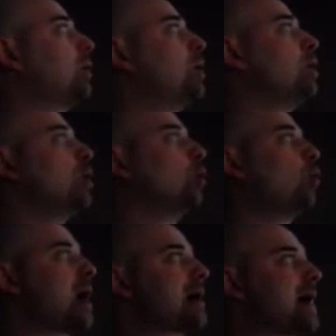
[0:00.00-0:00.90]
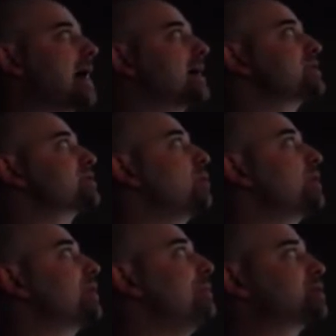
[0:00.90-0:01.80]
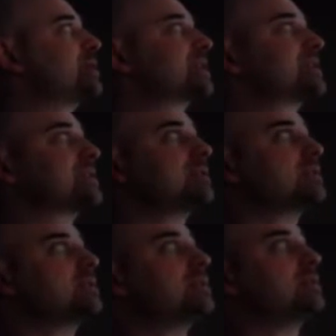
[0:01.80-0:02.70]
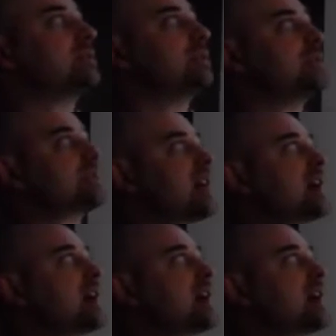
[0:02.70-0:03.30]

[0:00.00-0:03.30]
whereas with the matrix size in the